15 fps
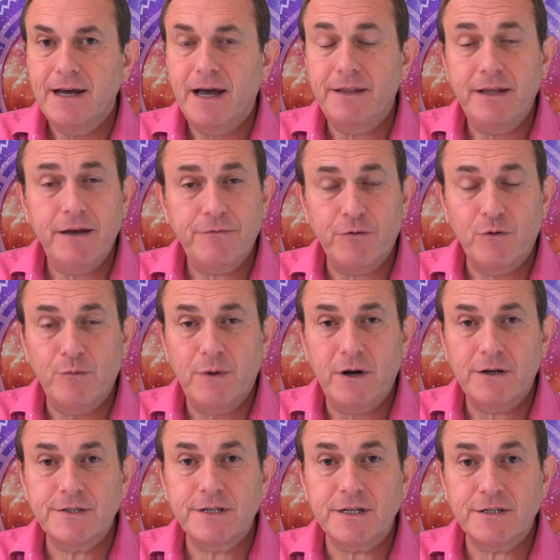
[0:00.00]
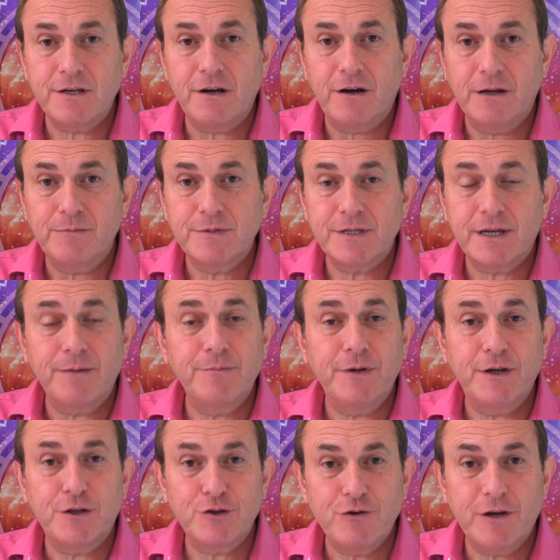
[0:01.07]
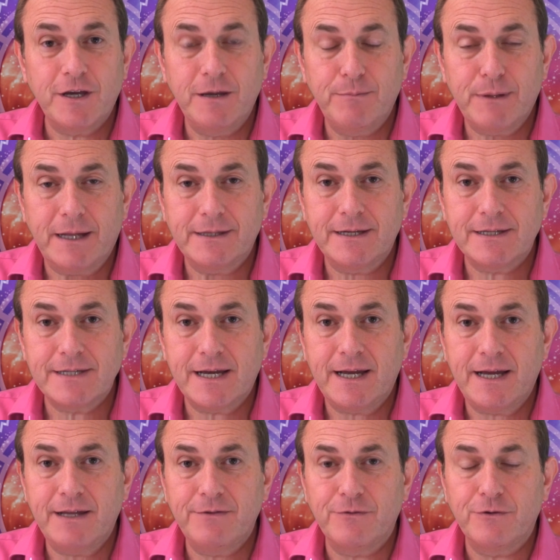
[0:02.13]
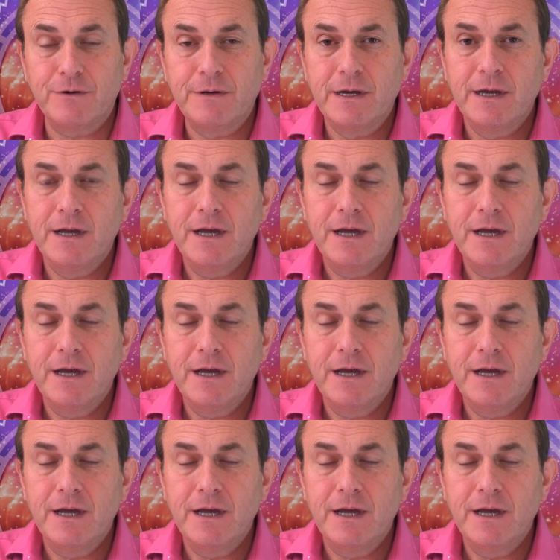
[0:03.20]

And therefore Mars at times can be a tricky planet to handle.